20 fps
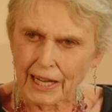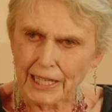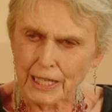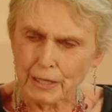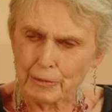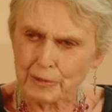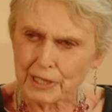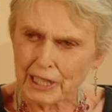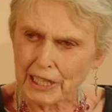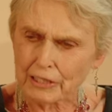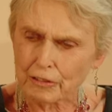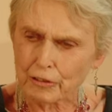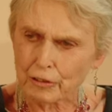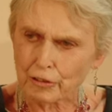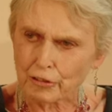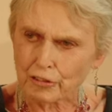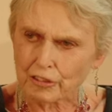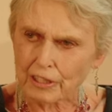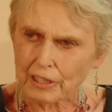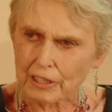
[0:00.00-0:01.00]
am an
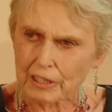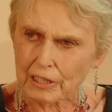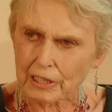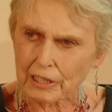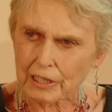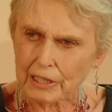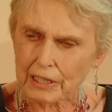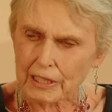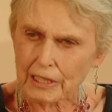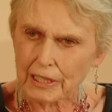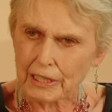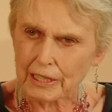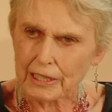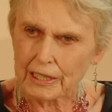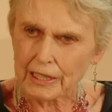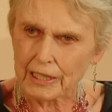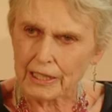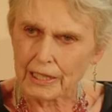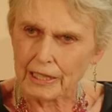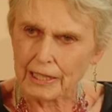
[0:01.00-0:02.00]
agnostic.
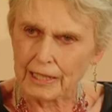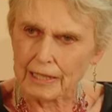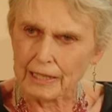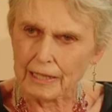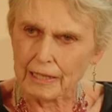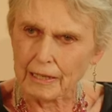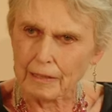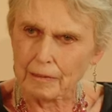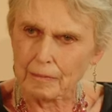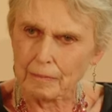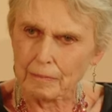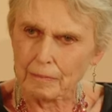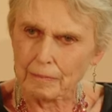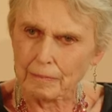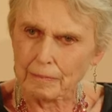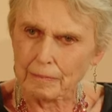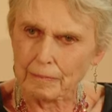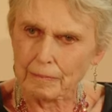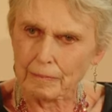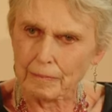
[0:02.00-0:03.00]

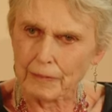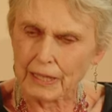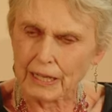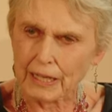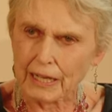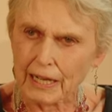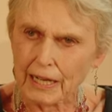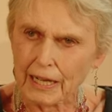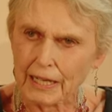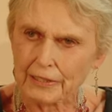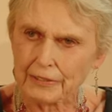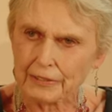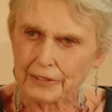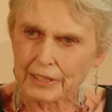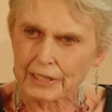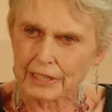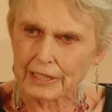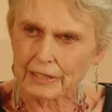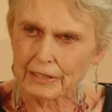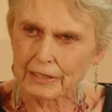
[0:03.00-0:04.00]
I
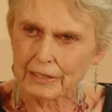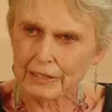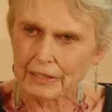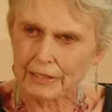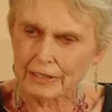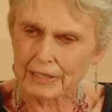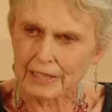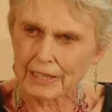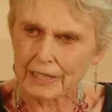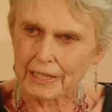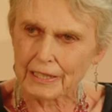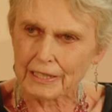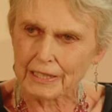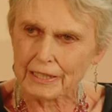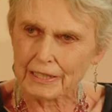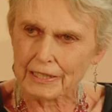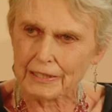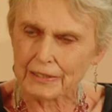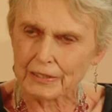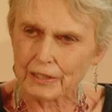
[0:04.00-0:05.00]
think
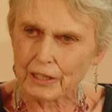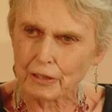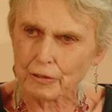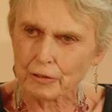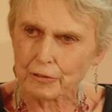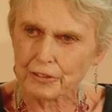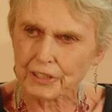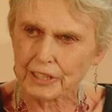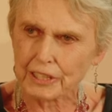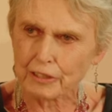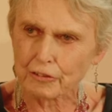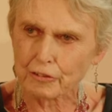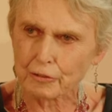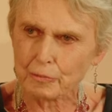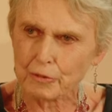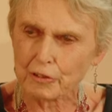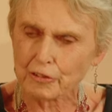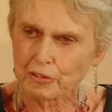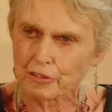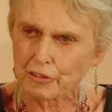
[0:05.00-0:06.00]
the whole thing is a
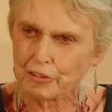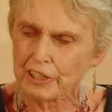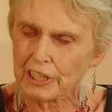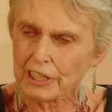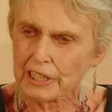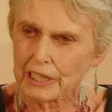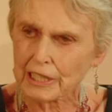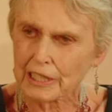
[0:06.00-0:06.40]
mystery.